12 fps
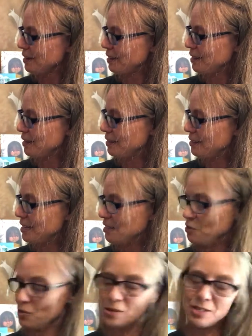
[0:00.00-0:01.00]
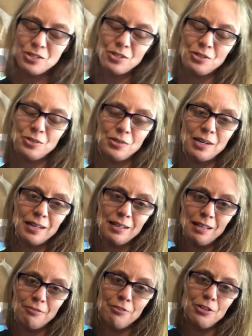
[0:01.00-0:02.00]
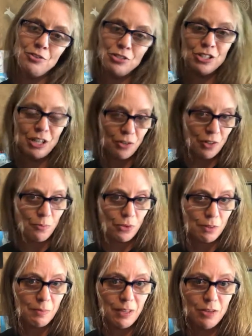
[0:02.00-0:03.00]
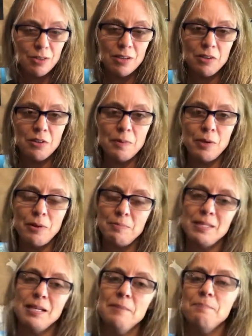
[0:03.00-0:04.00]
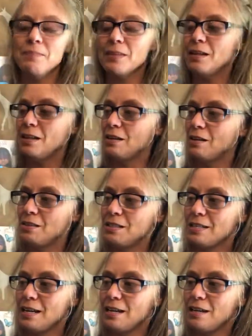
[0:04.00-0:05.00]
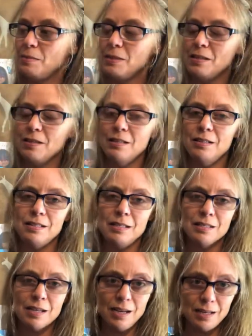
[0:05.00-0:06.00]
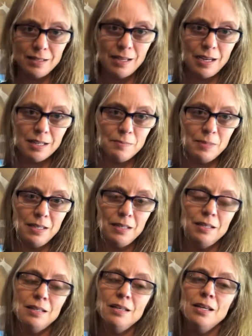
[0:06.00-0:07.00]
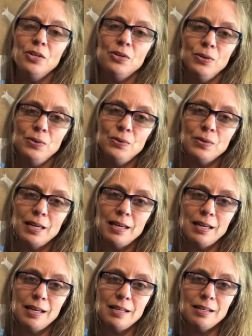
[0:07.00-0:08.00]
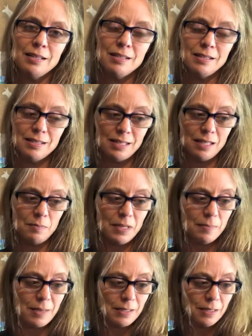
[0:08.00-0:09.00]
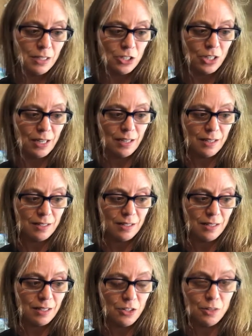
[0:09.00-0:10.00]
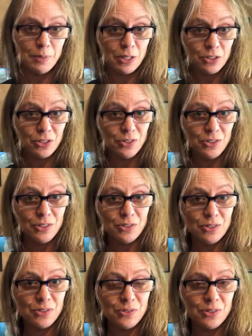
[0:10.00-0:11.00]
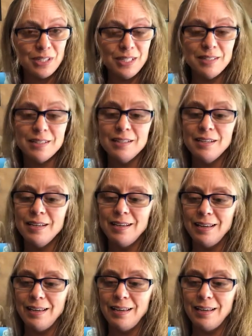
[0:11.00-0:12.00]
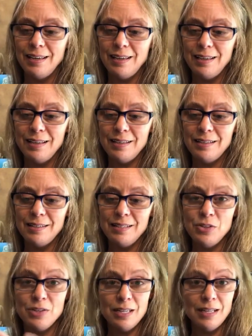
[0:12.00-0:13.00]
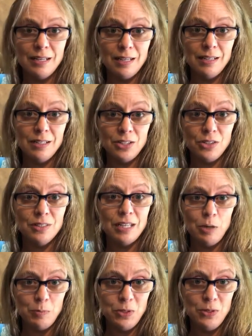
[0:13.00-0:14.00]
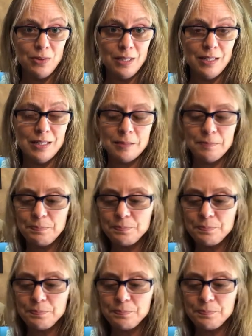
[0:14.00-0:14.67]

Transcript: And then if you want to, I'd love for you to share them with me. You can go to my website, and on the tab that says Contact Me, you can send me a message and send your pictures or stories, and you can get an adult to help you do this.